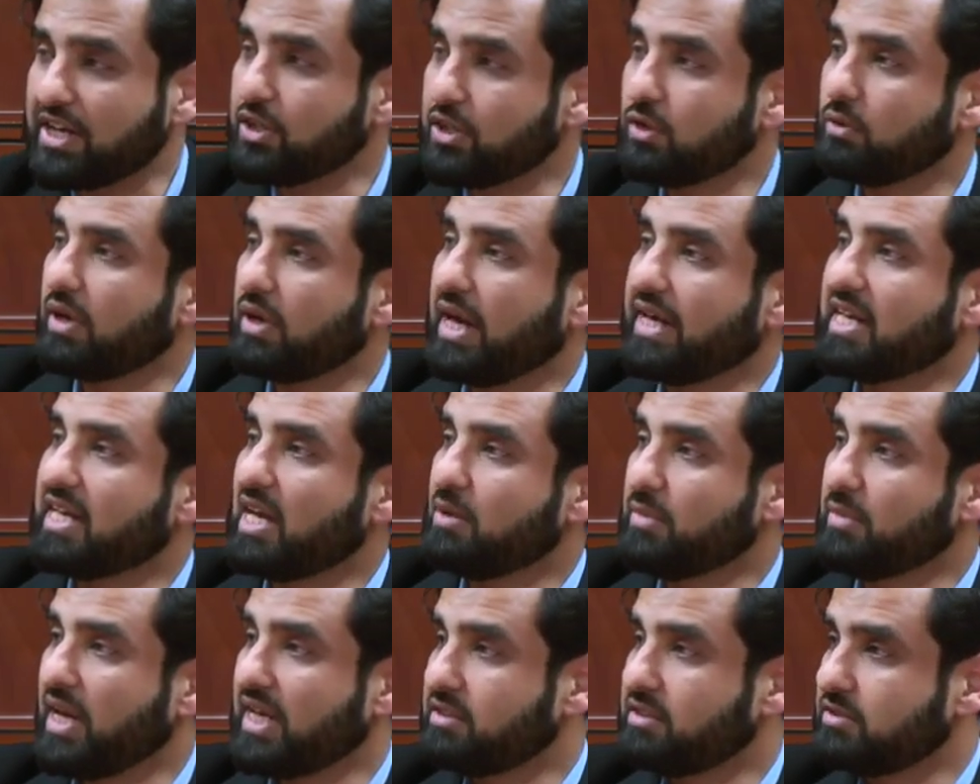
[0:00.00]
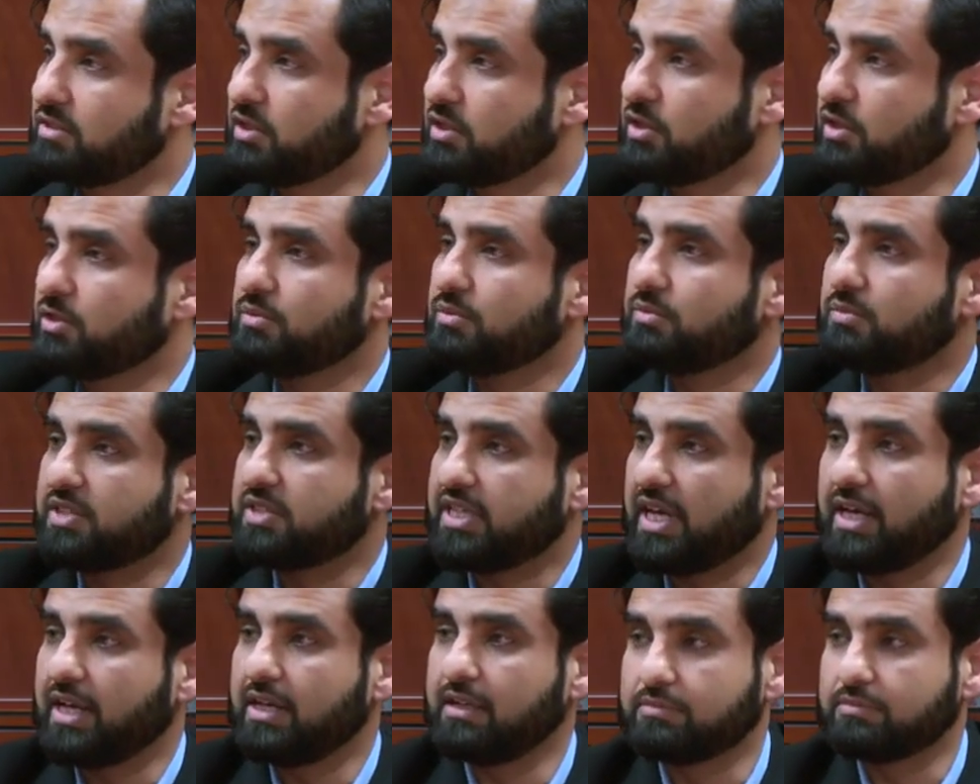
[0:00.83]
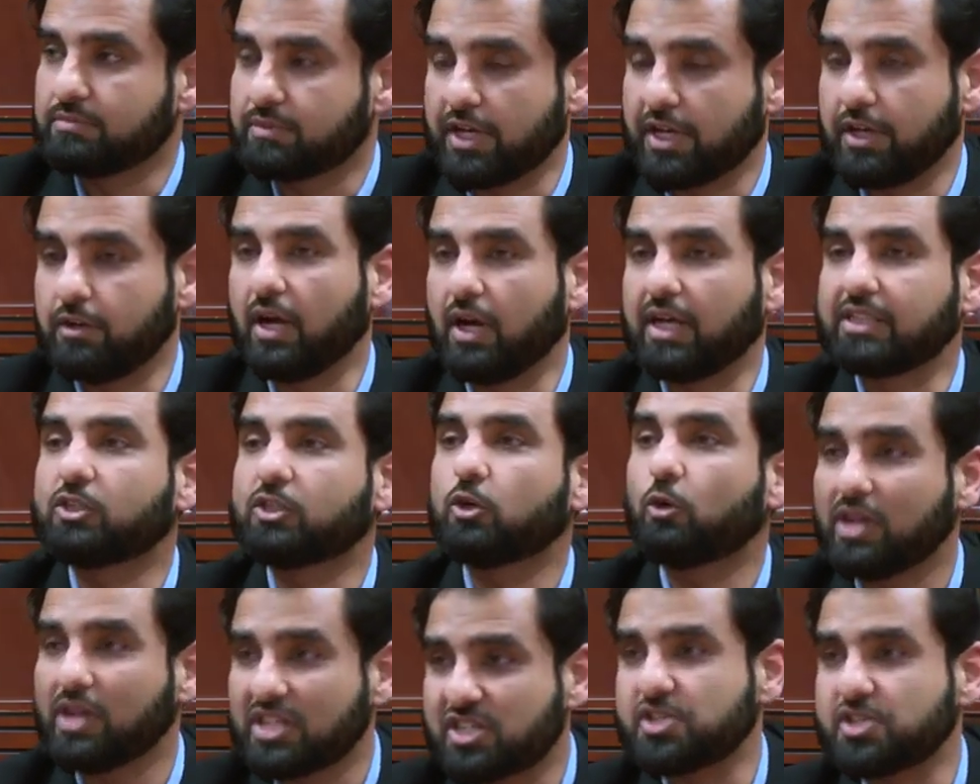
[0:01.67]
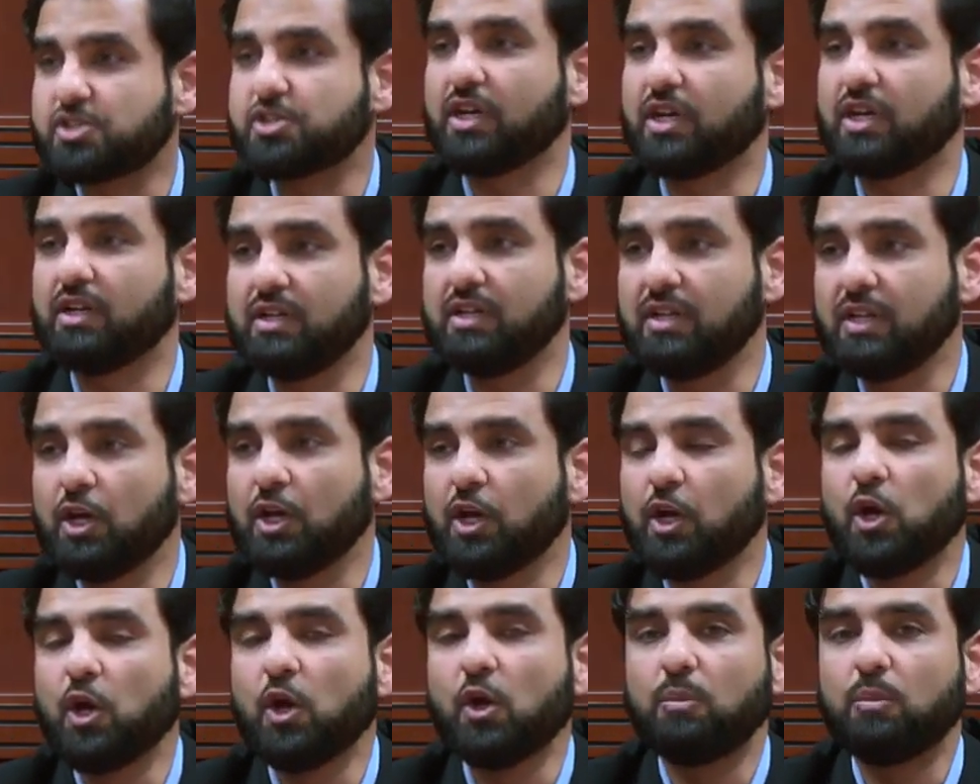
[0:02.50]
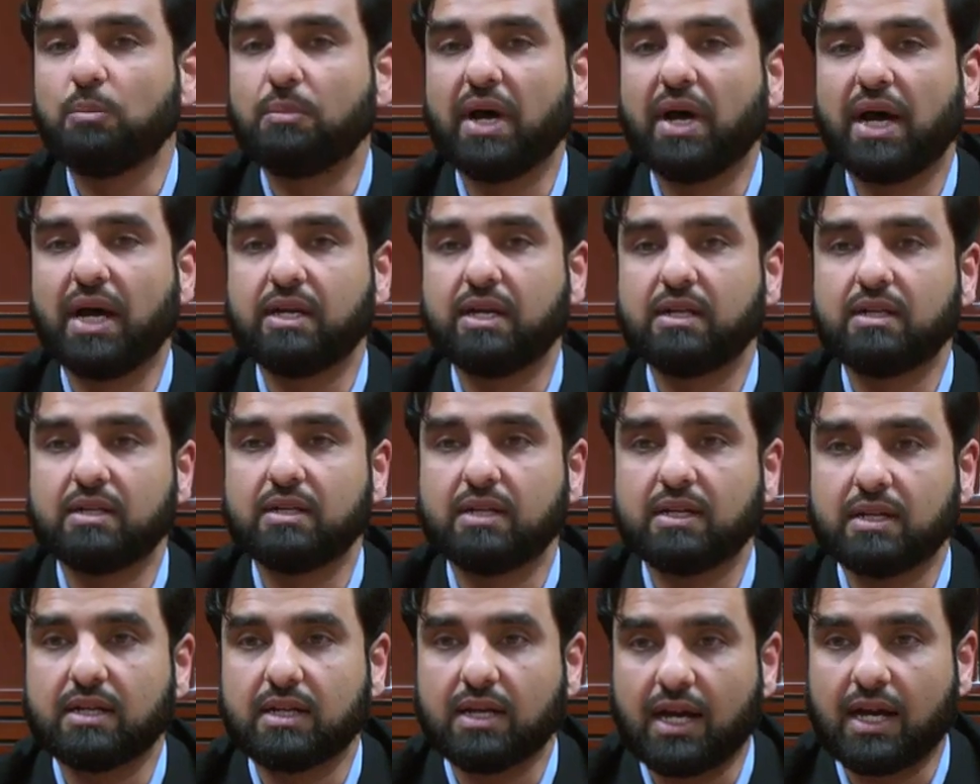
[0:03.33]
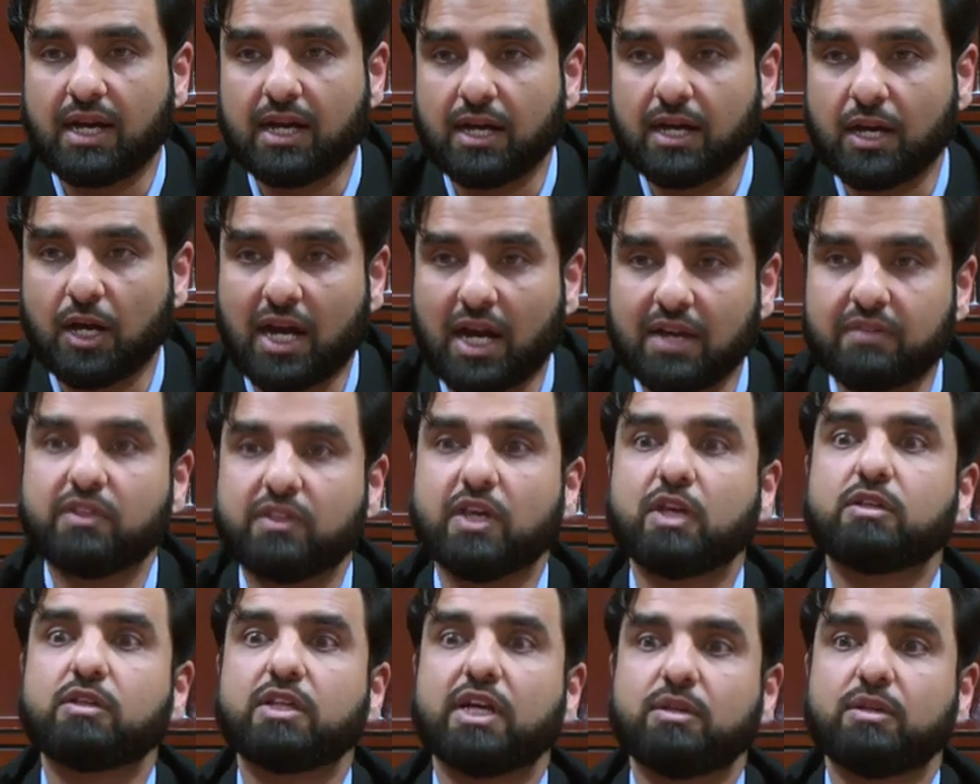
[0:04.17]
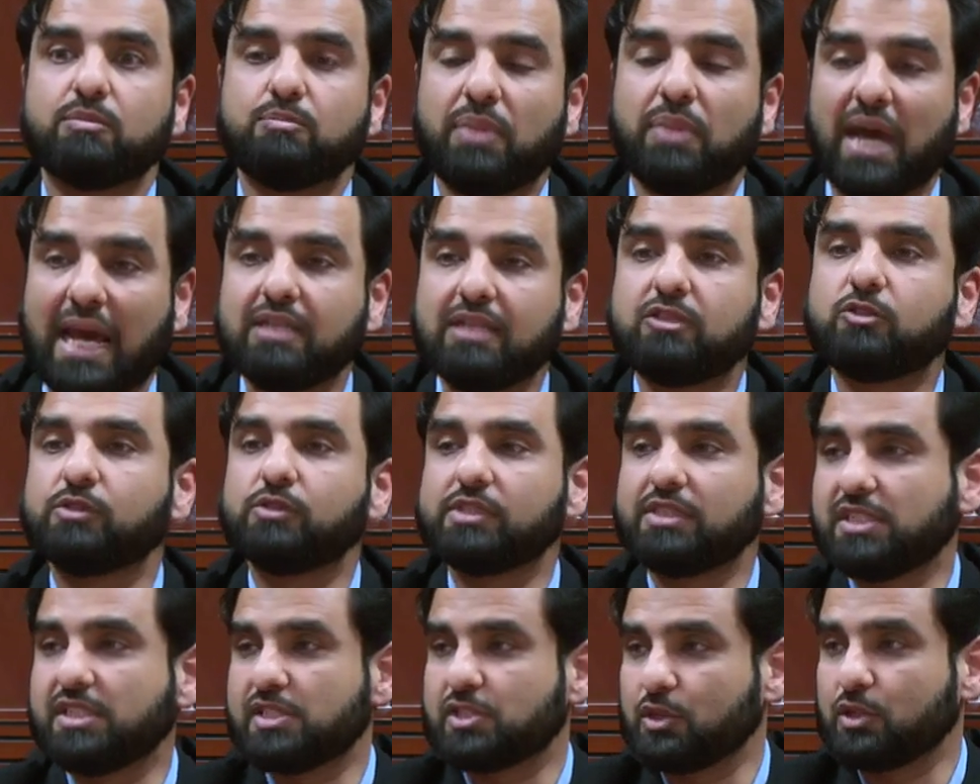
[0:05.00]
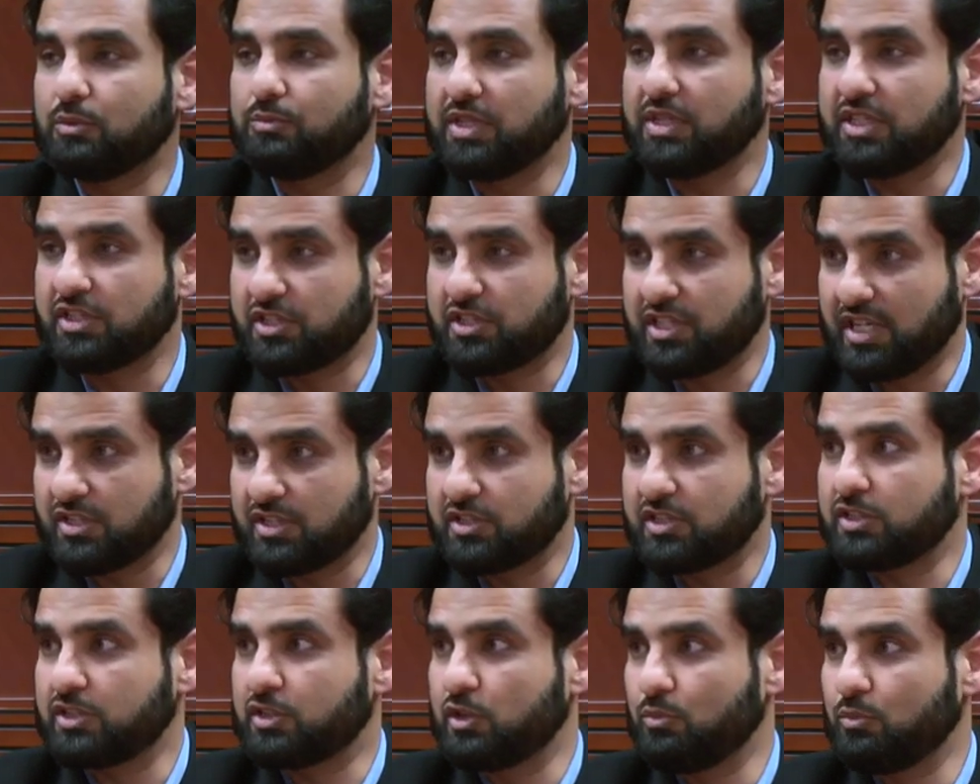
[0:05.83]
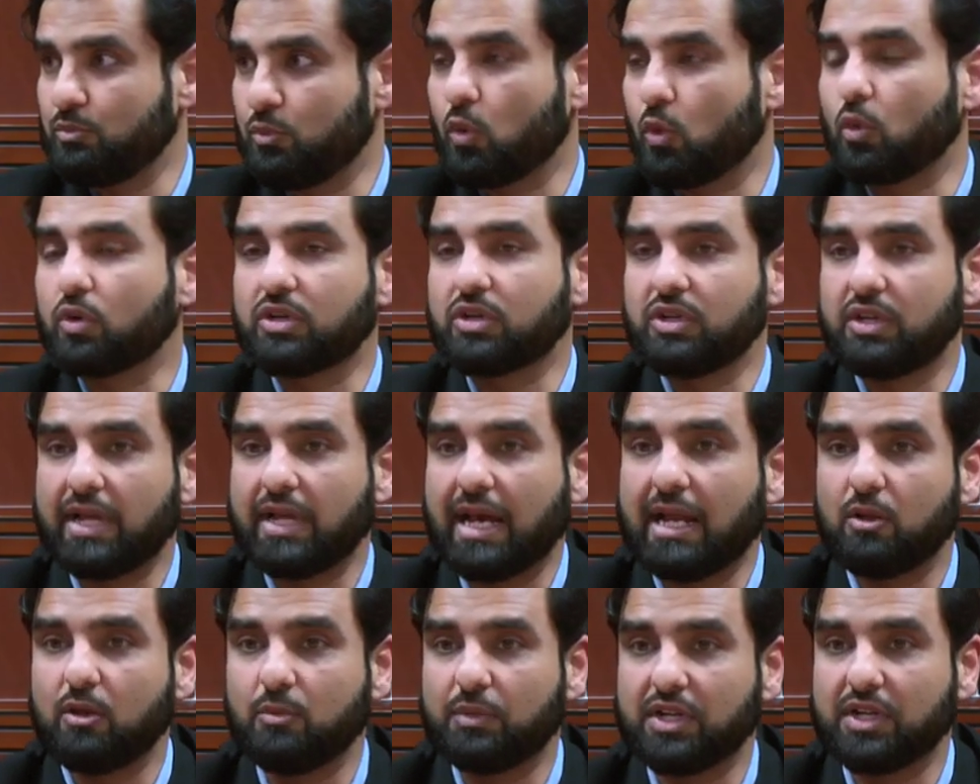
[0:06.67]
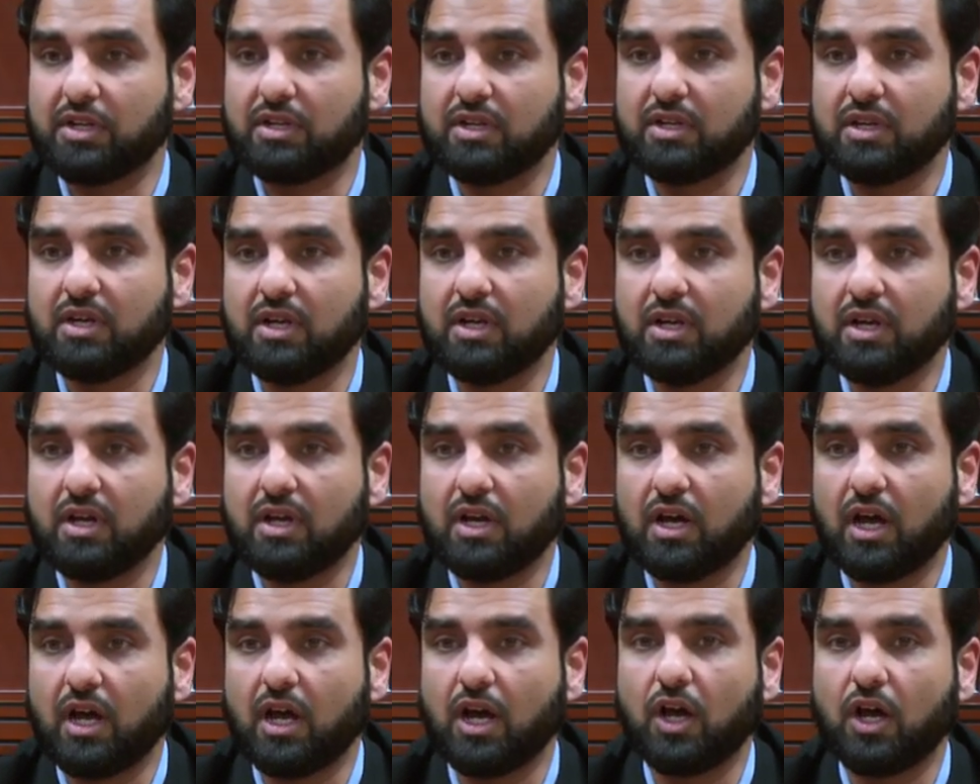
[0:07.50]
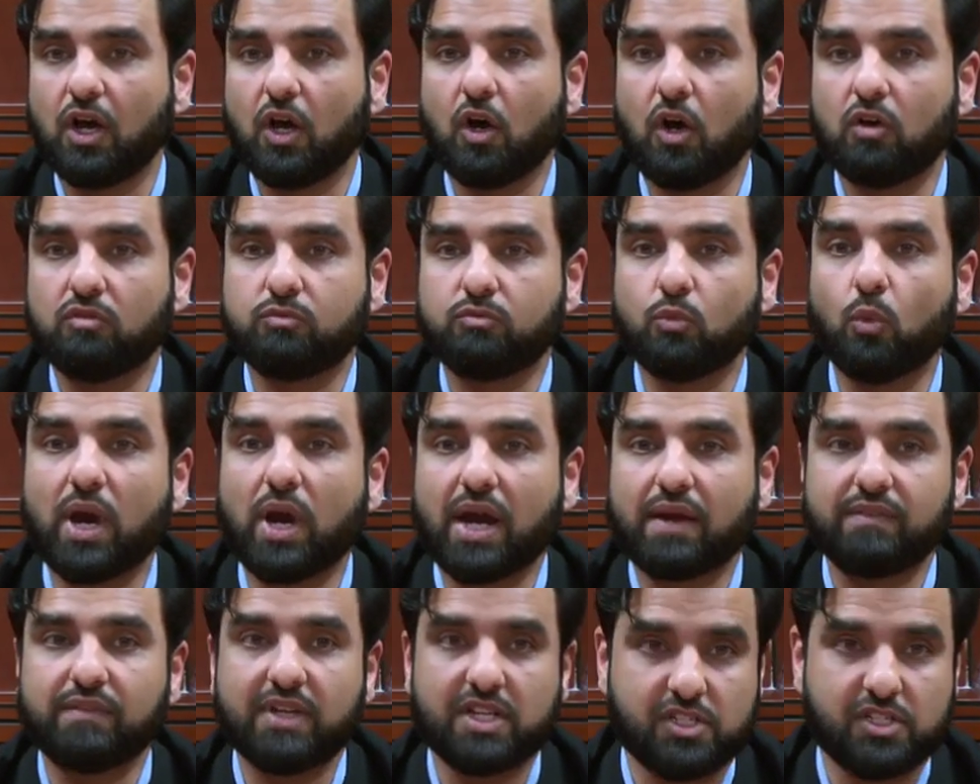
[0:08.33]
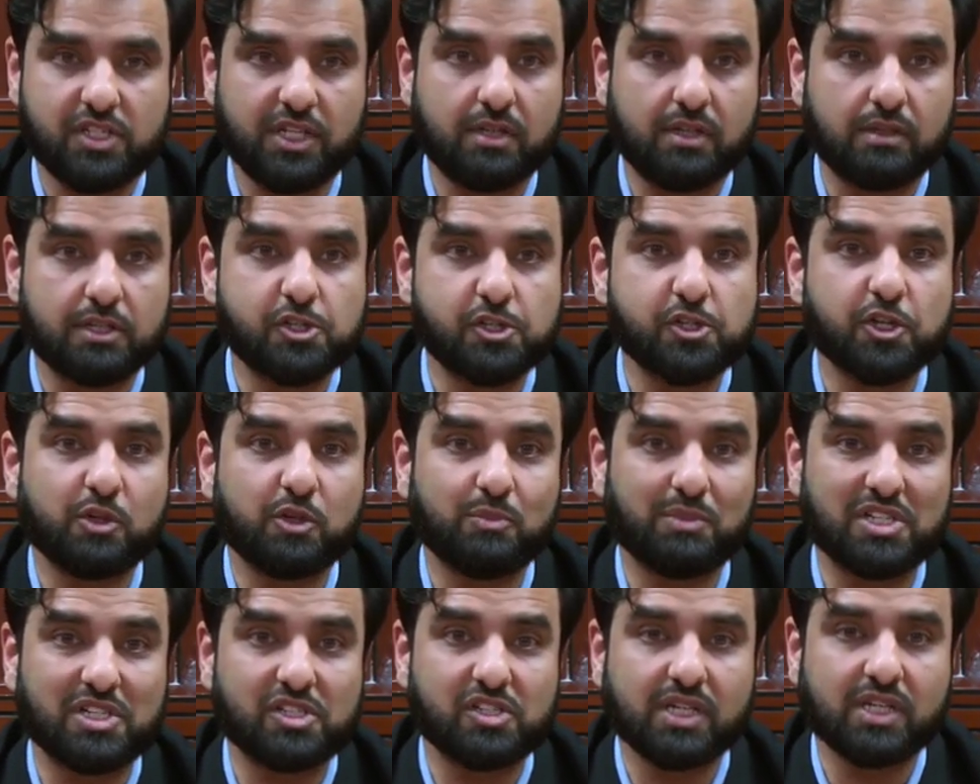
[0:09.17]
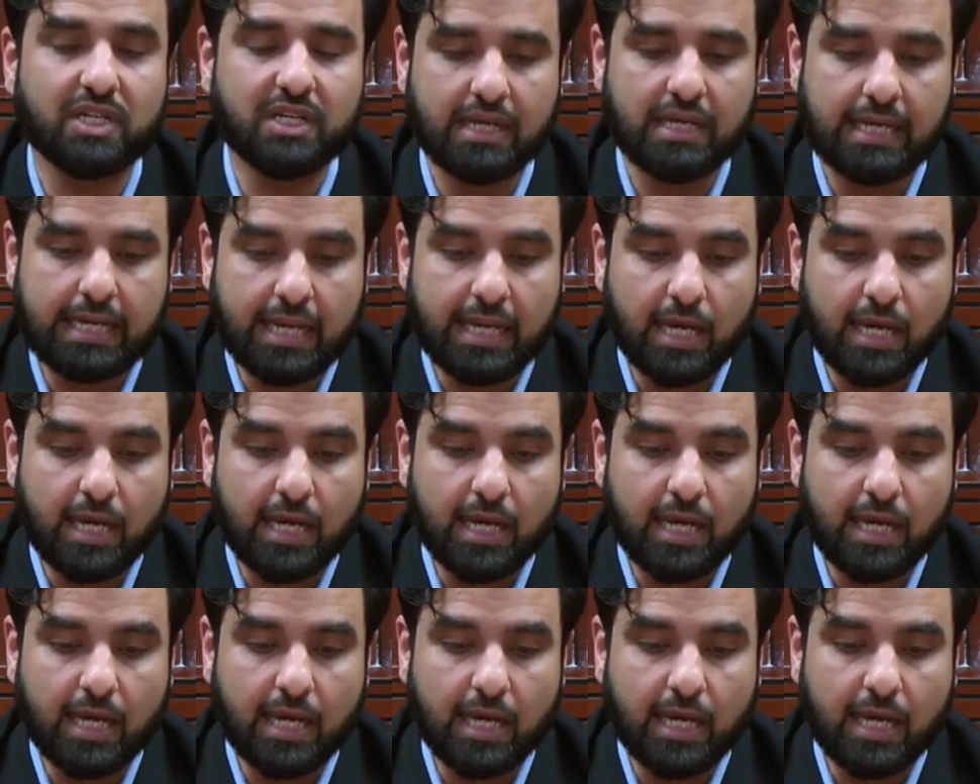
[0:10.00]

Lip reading: you're right, I might say they're not Christian, but I think that patriotism is just as an important element of where they seek legitimacy.